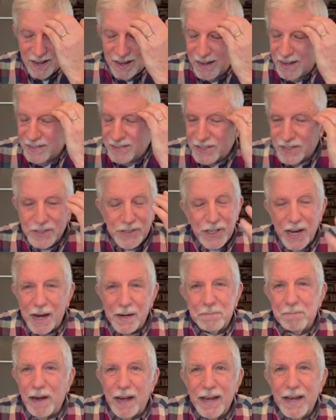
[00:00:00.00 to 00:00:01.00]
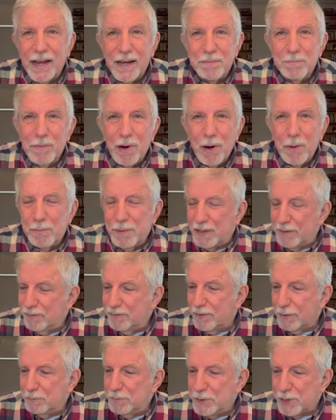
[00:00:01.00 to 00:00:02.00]
It's a shake my head moment
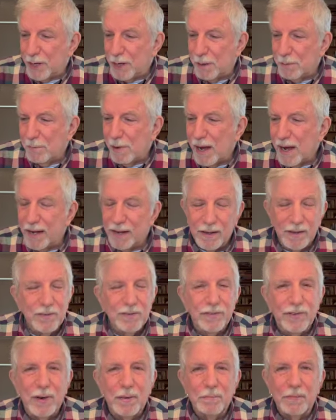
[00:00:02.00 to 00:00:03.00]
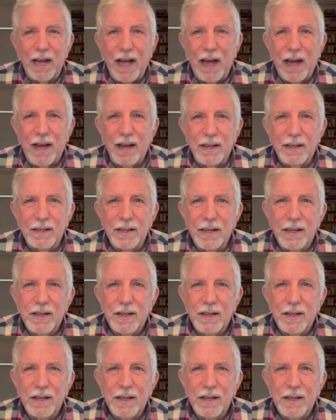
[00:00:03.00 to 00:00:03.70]
from Jeremiah, from God,